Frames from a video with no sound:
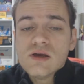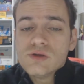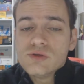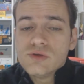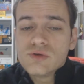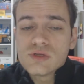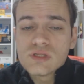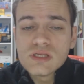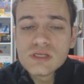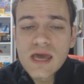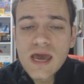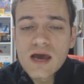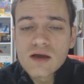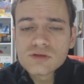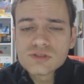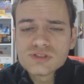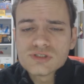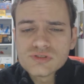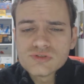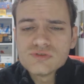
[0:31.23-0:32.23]
You can
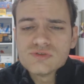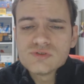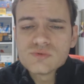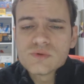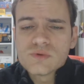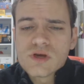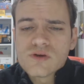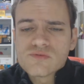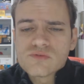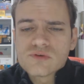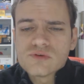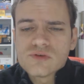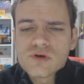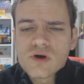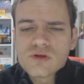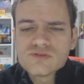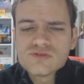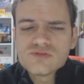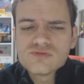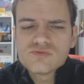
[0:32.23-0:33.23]
now choose whenever or
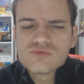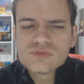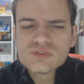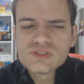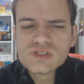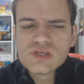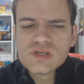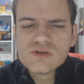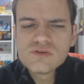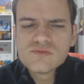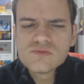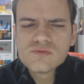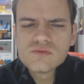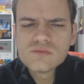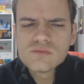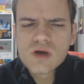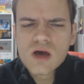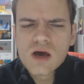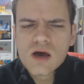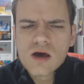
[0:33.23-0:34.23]
not to receive
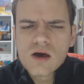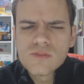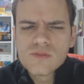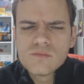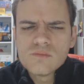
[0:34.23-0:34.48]
uh,